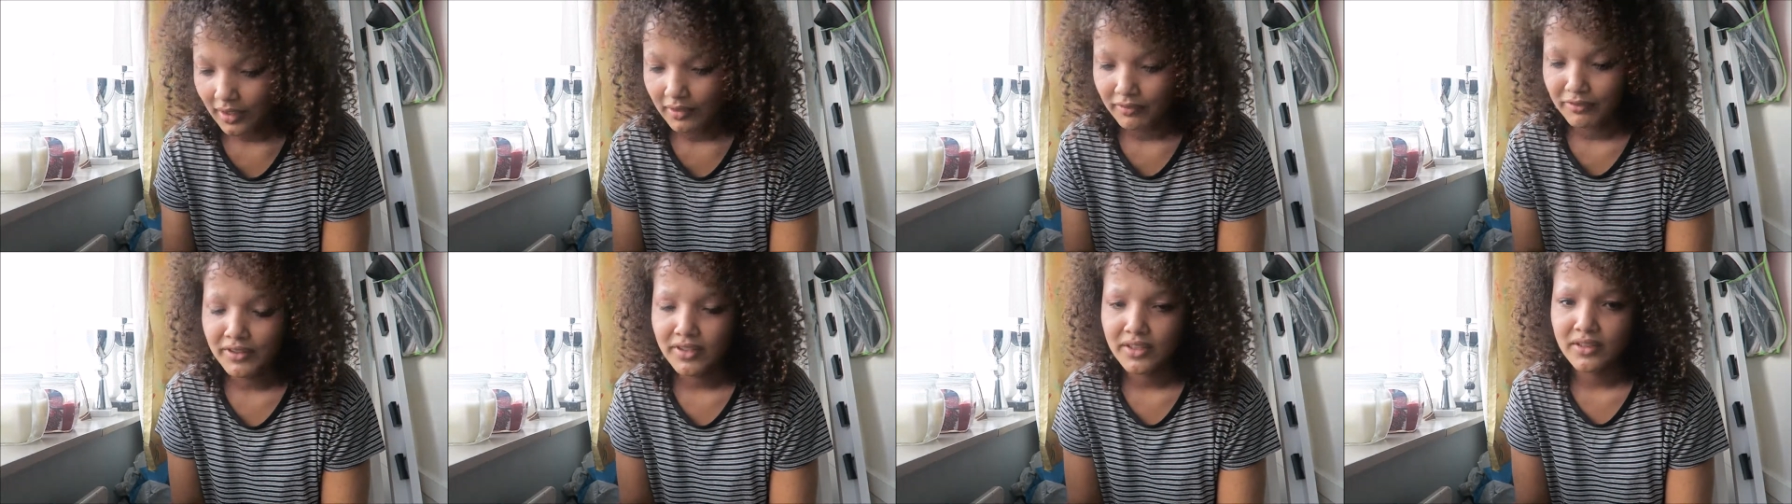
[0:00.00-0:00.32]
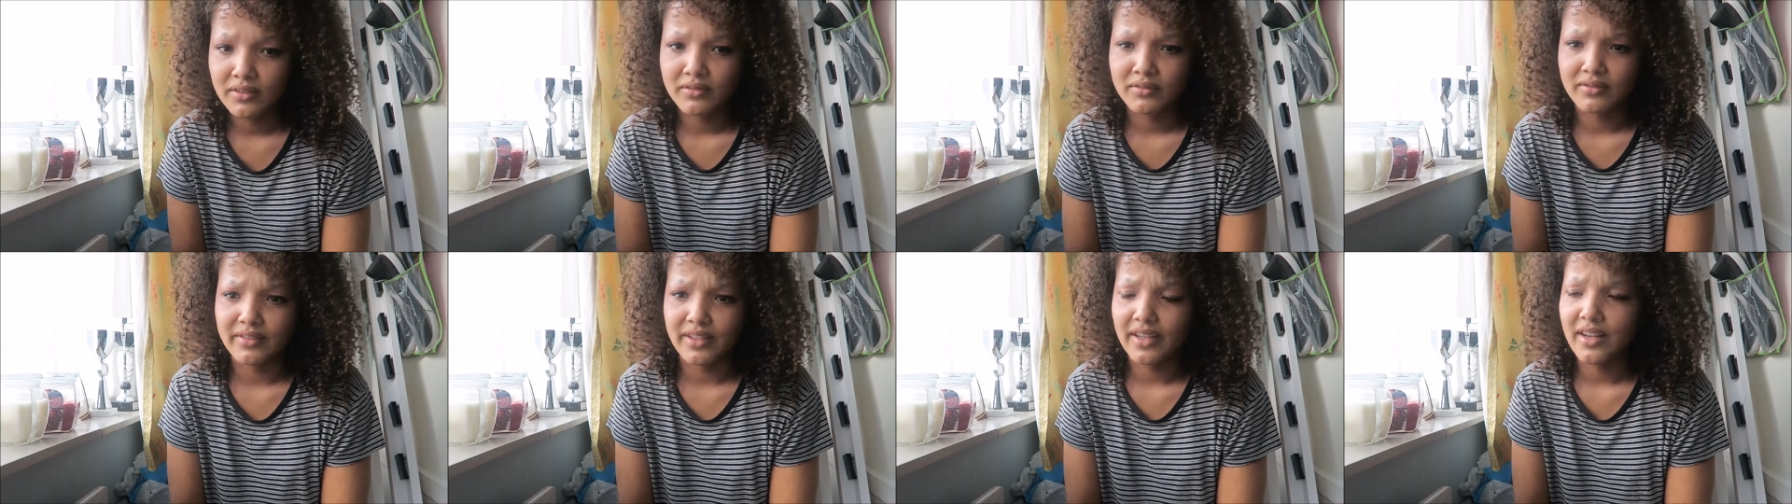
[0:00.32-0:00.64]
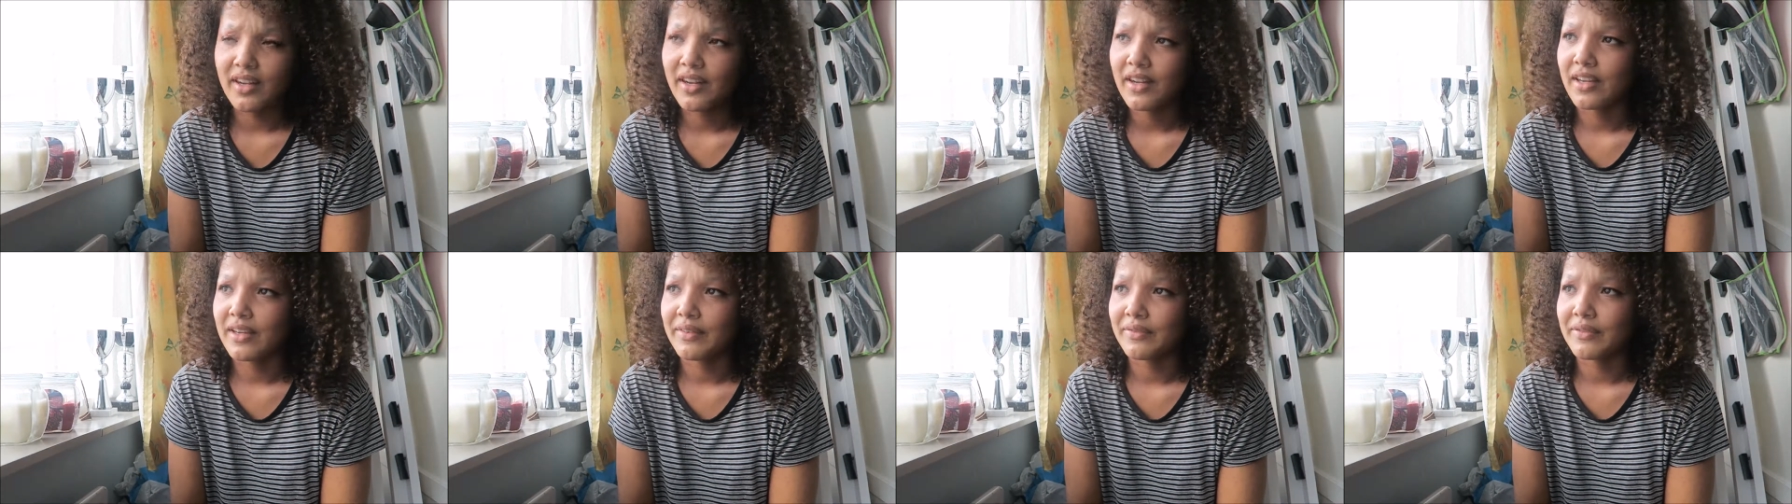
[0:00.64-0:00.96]
I did
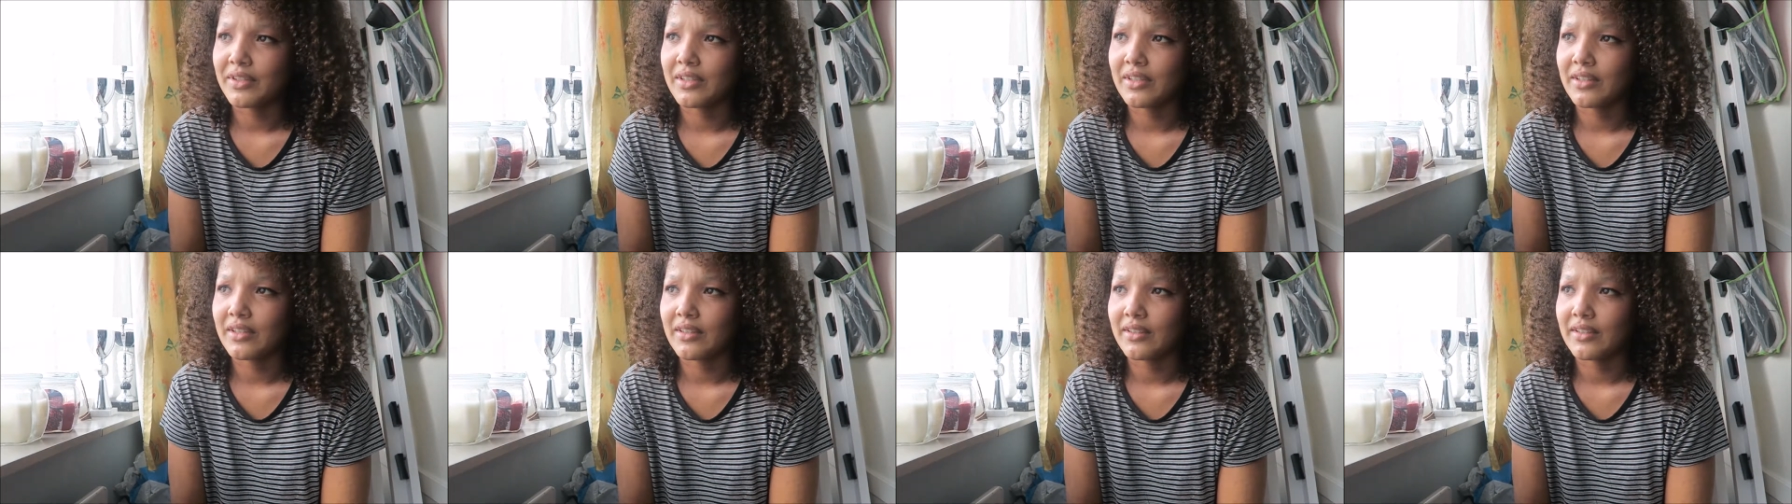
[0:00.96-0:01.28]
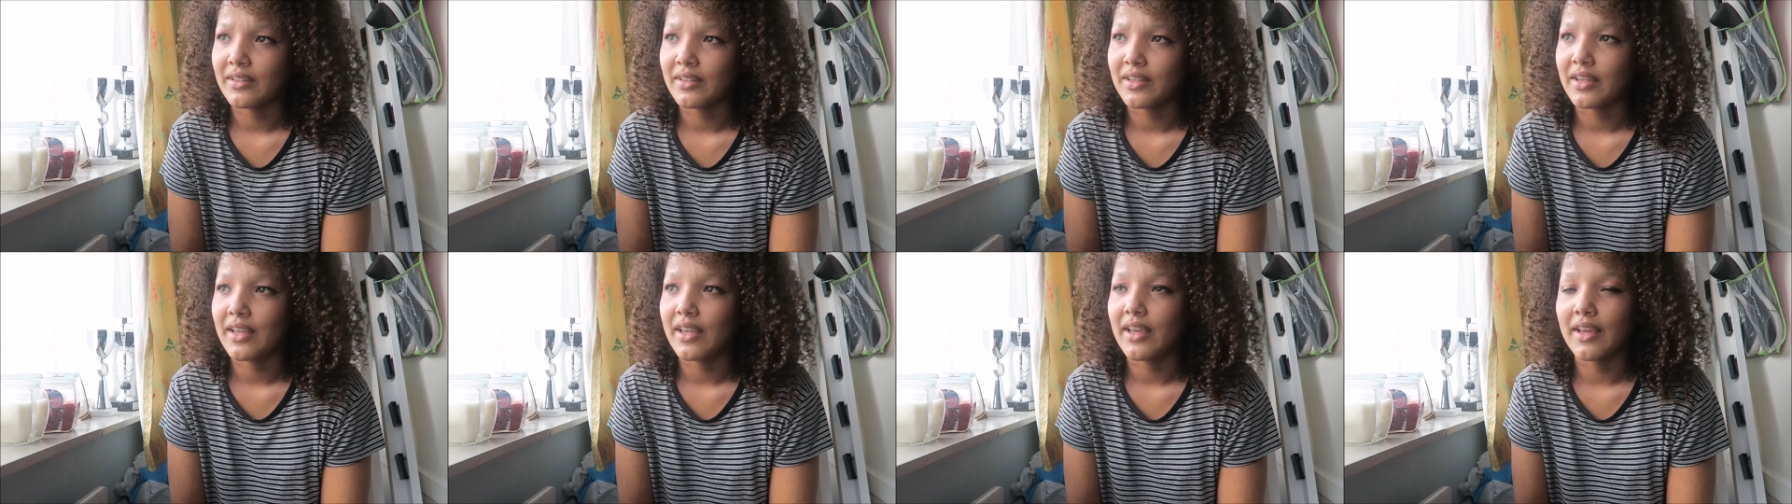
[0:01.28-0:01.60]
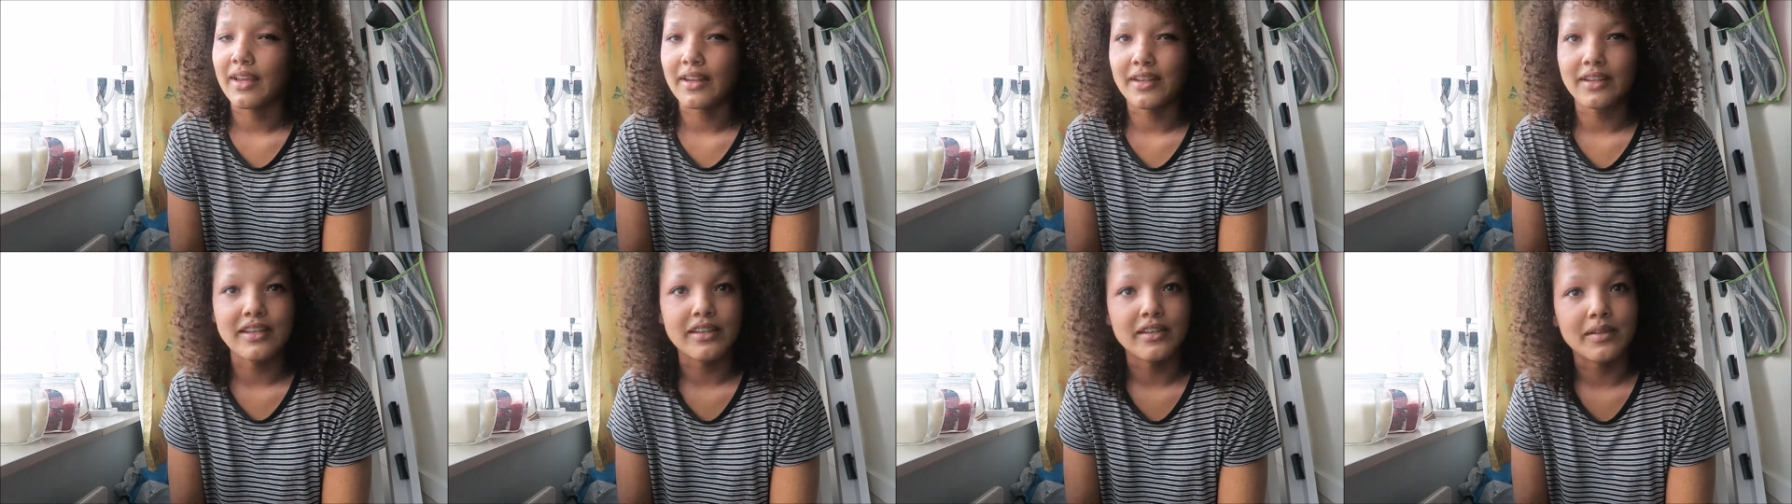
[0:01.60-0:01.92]
I even,
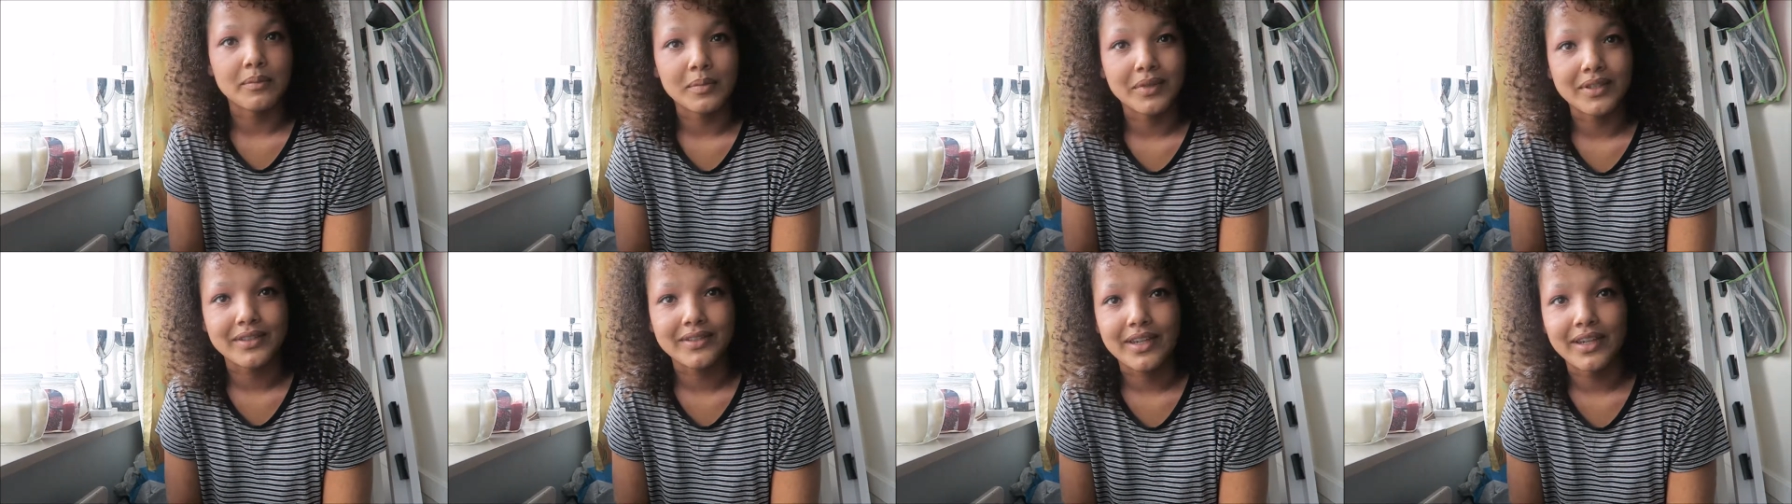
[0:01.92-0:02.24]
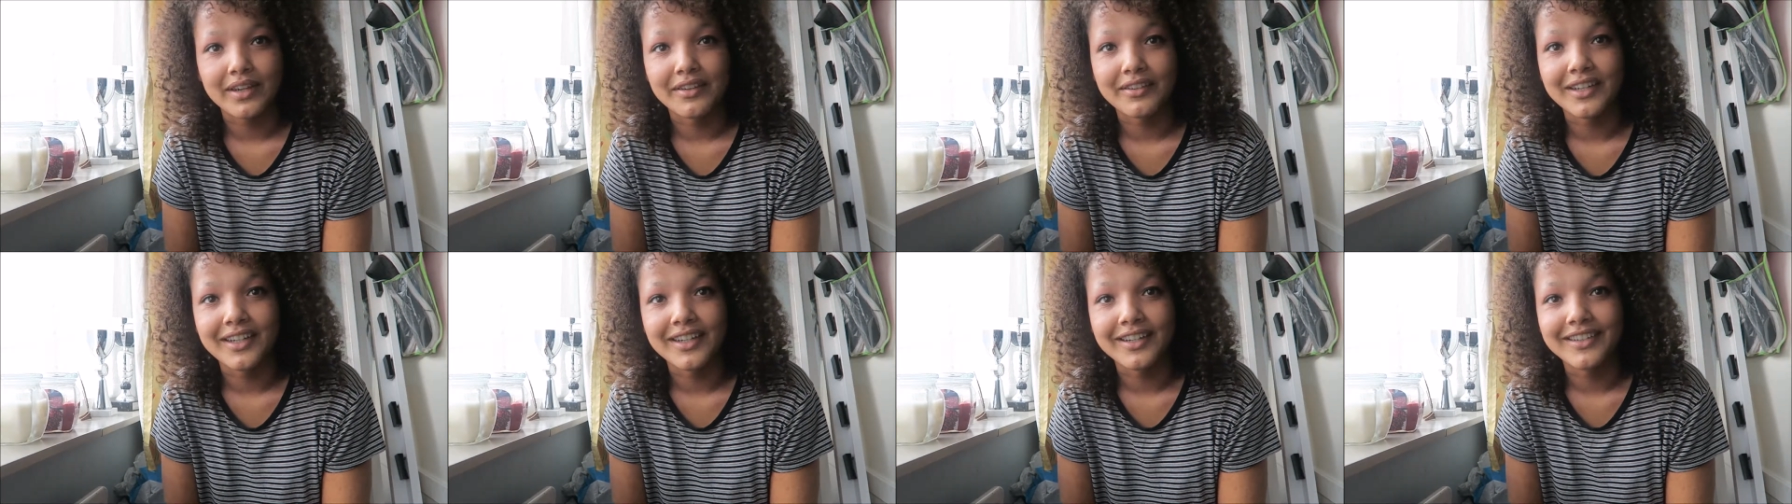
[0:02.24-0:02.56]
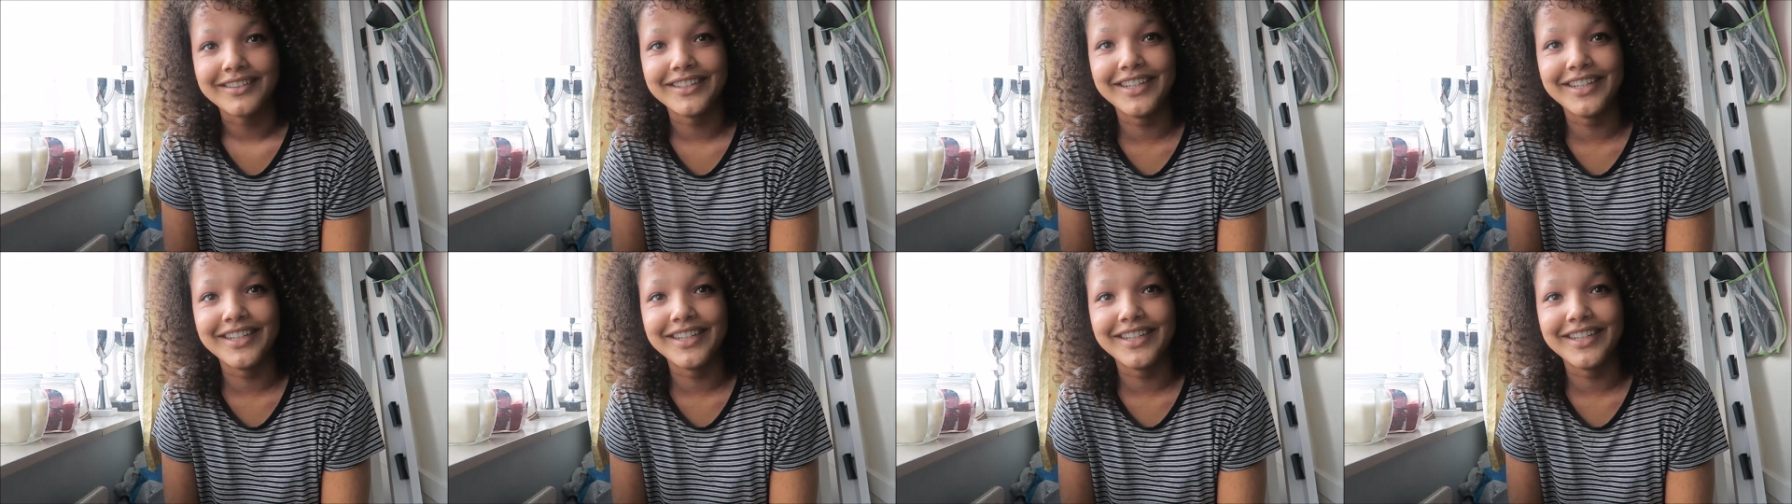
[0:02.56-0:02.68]
yeah, I need a mascara.